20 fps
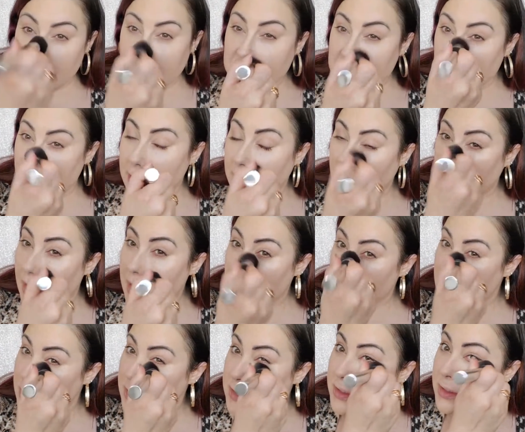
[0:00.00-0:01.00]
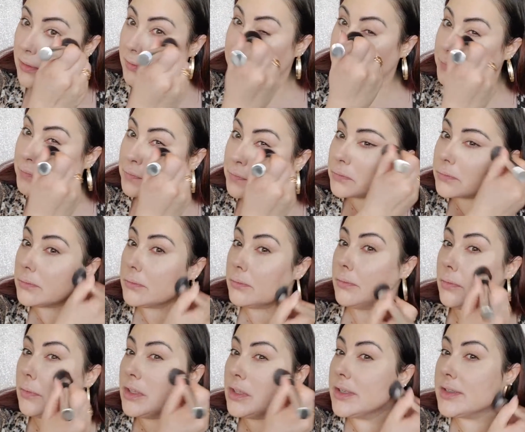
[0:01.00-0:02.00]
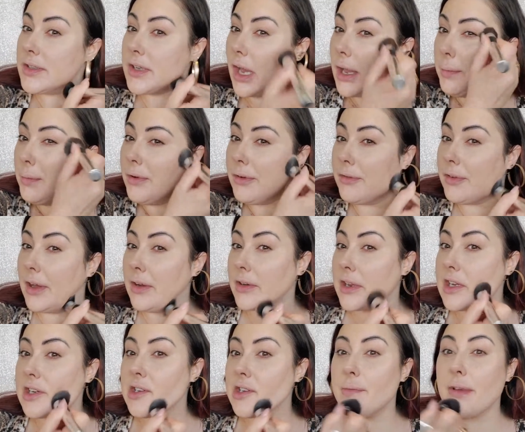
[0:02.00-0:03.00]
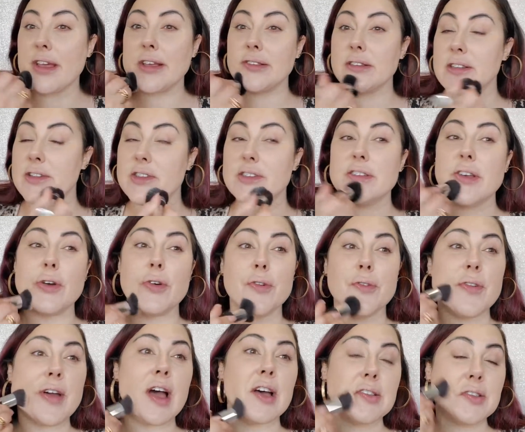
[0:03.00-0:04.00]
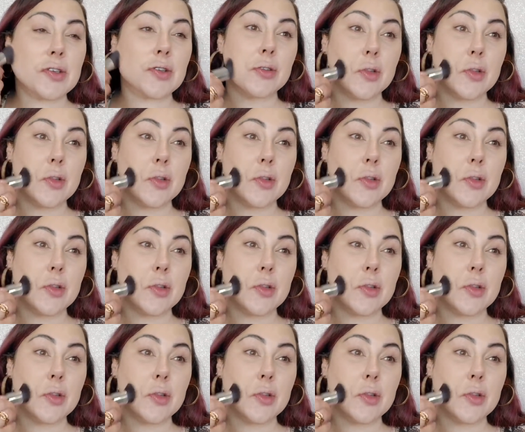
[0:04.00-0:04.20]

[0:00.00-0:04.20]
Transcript: That's why I like this type of foundation because it's so fast.